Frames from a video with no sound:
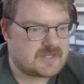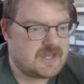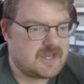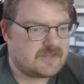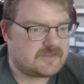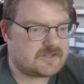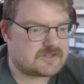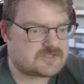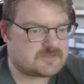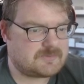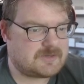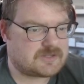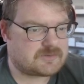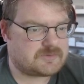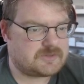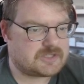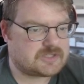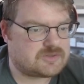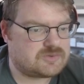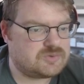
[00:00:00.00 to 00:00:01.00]
There's some other
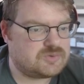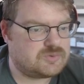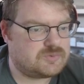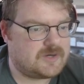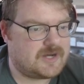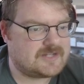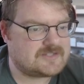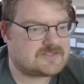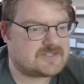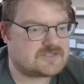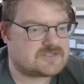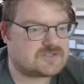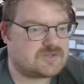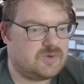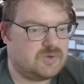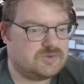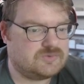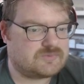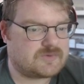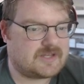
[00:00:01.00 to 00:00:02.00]
really cool ones. This
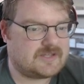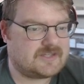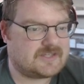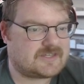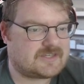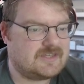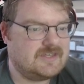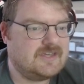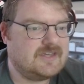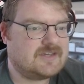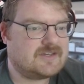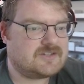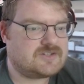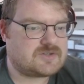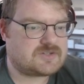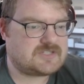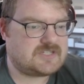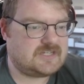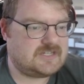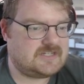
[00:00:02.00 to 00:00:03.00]
Golden Relic
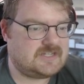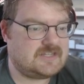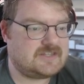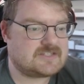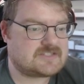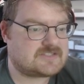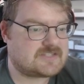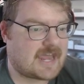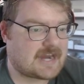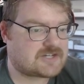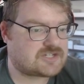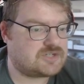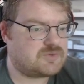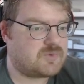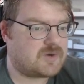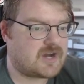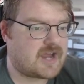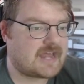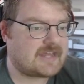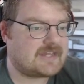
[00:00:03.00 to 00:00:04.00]
Dratini. This is actually
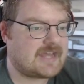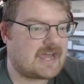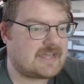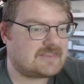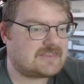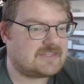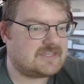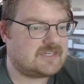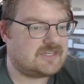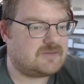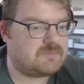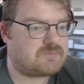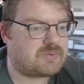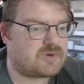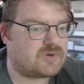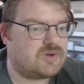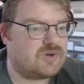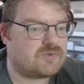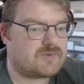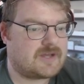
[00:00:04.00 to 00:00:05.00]
where I got the
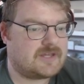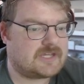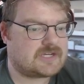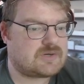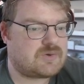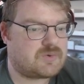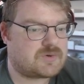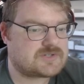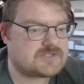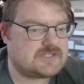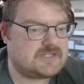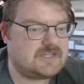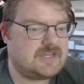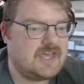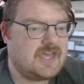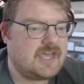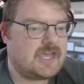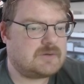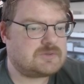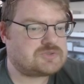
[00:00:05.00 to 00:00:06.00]
Pearl Relic Horsey.
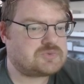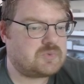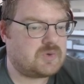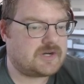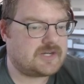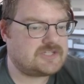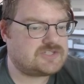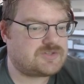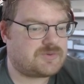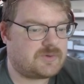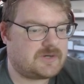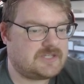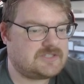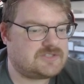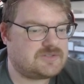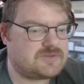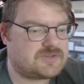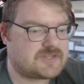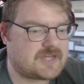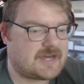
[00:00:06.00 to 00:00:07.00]
It was 1 in
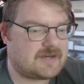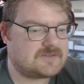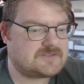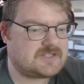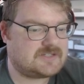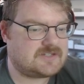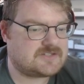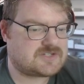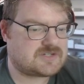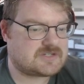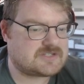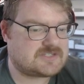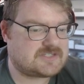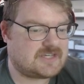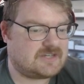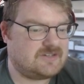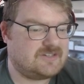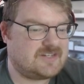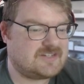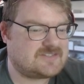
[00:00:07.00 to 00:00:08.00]
22,000. As you can see, I
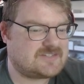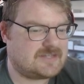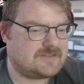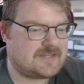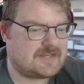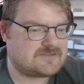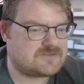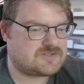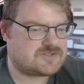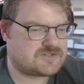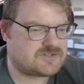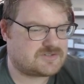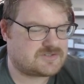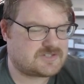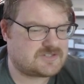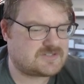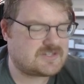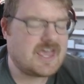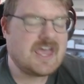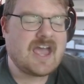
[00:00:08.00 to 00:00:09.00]
only did 10,000
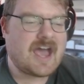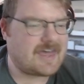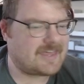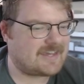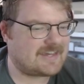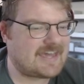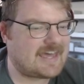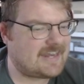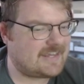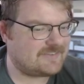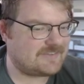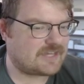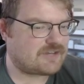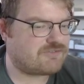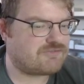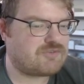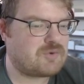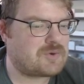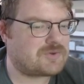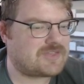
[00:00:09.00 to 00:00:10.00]
searches. I got it in like
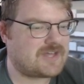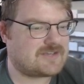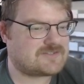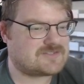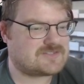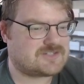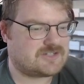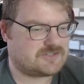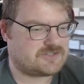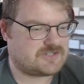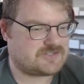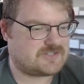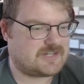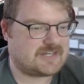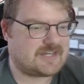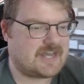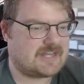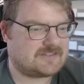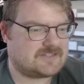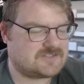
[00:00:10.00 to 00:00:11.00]
4,000 searches, and I
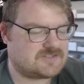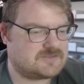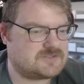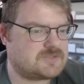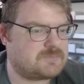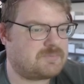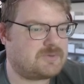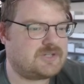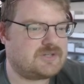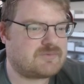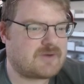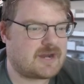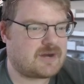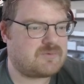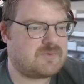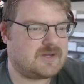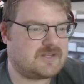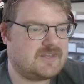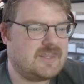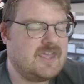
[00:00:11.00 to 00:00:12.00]
got this. So it's a pretty rare
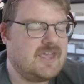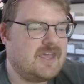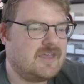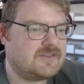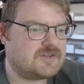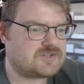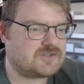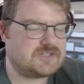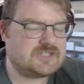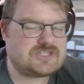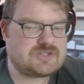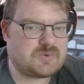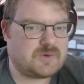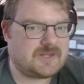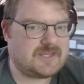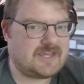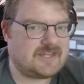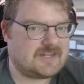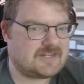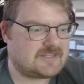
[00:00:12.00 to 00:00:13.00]
one. There's only
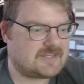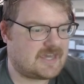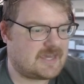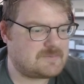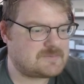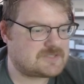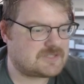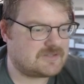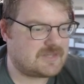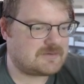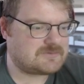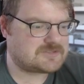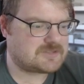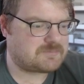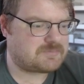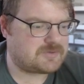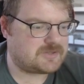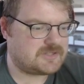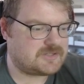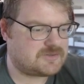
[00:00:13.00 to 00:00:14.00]
28 in game, so that was a
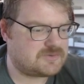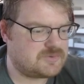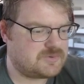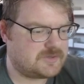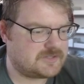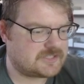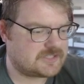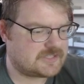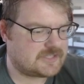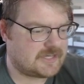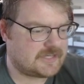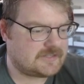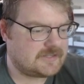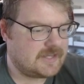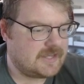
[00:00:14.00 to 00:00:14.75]
pretty cool one to get.